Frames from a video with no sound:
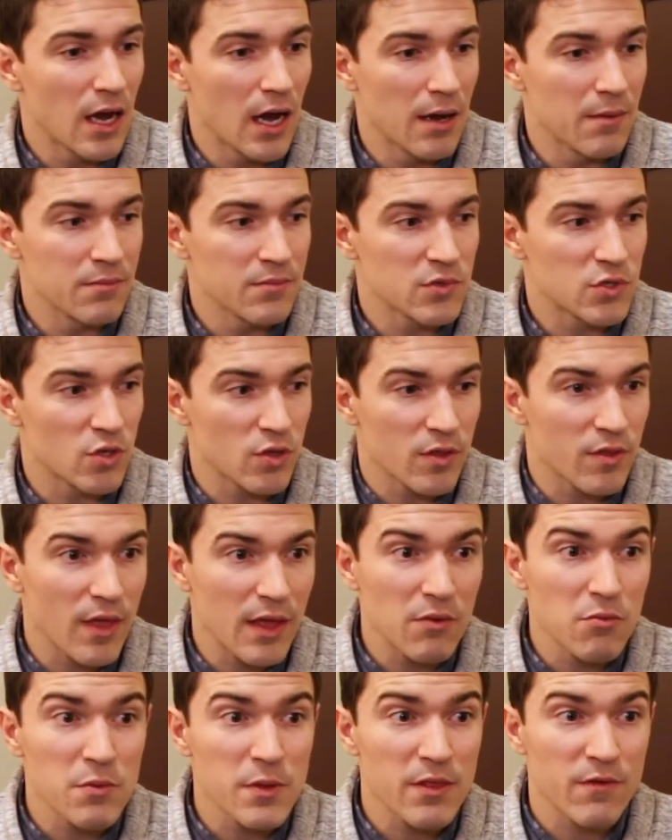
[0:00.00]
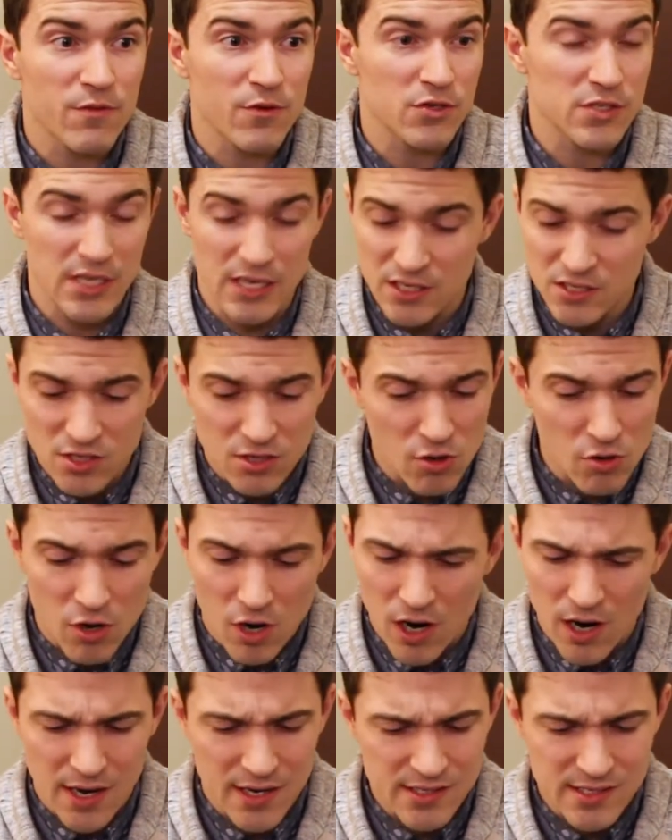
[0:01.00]
Um, so that would be the first thing. It's low
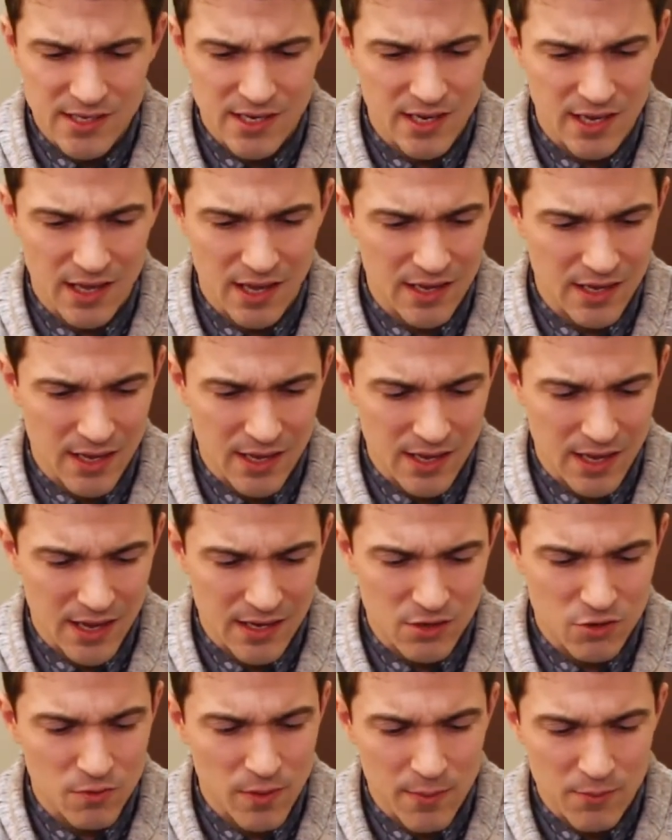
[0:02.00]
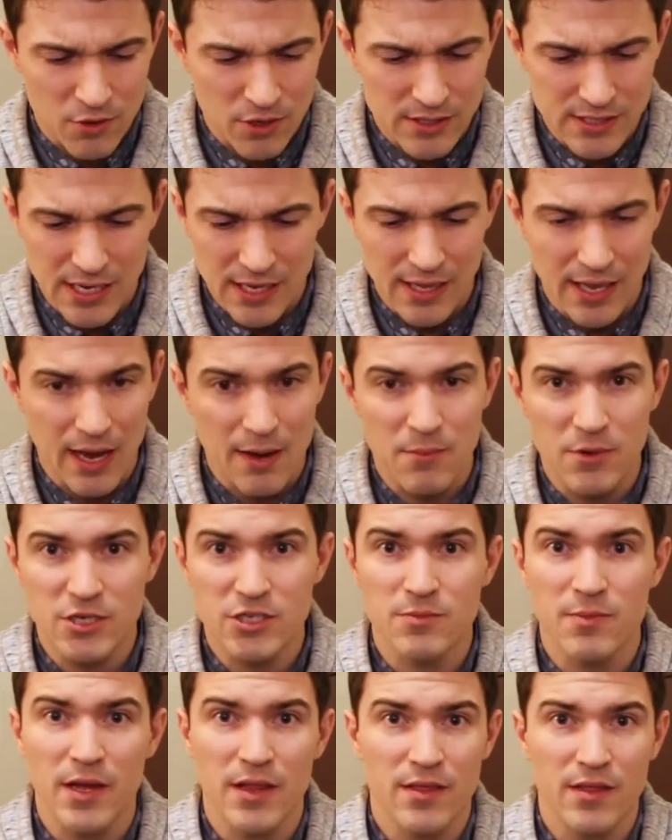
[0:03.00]
cost. I, I, I, don't remember exactly how
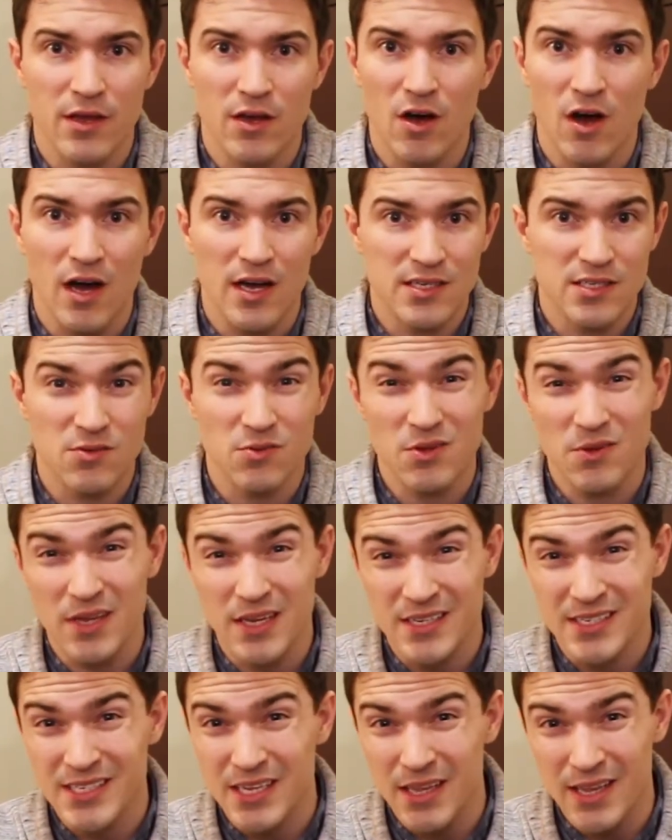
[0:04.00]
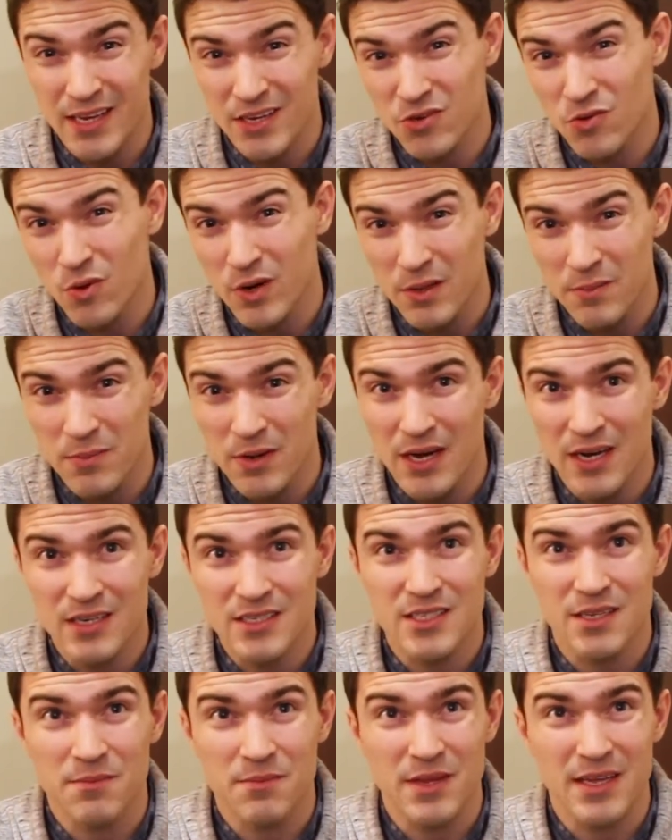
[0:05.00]
much a month it costs. I would like to say like twenty
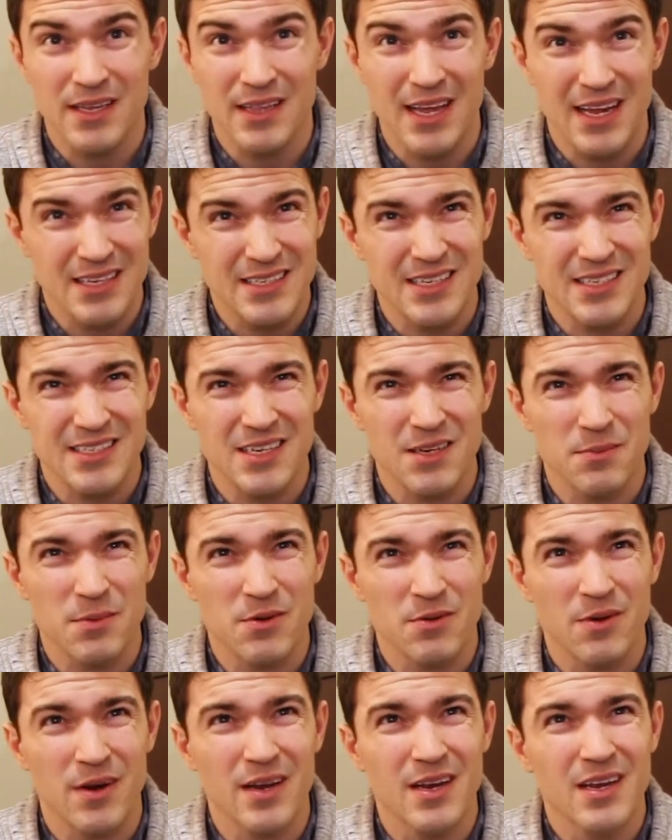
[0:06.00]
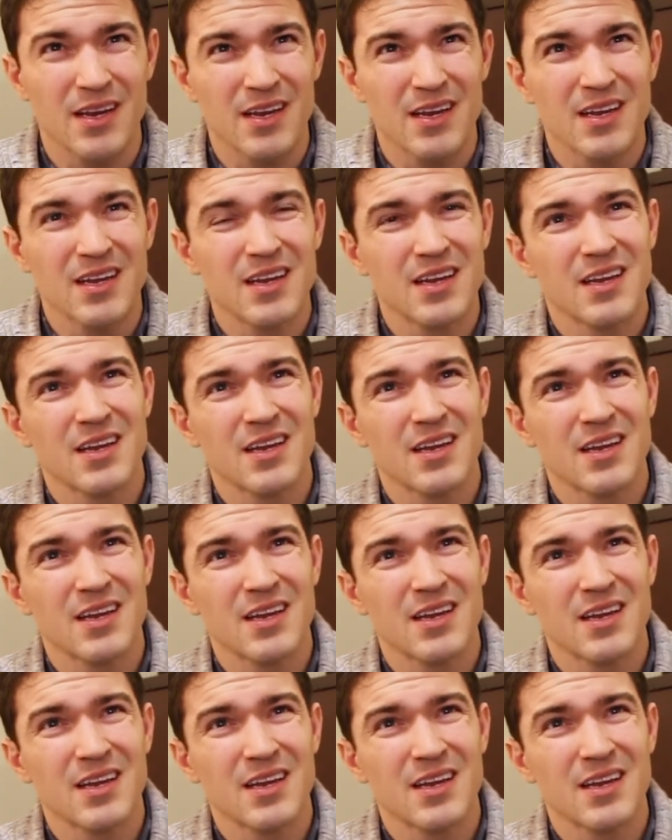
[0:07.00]
bucks, something like that. that not. It was like right.